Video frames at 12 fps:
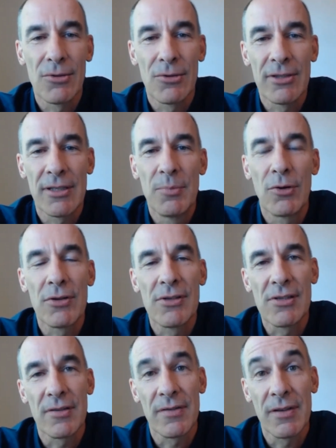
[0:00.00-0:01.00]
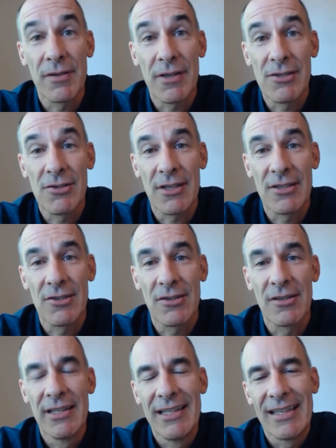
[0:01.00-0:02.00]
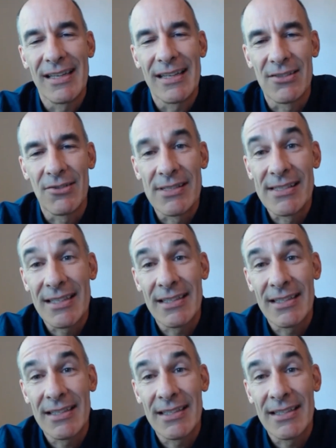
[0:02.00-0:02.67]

underscored the importance of infrastructure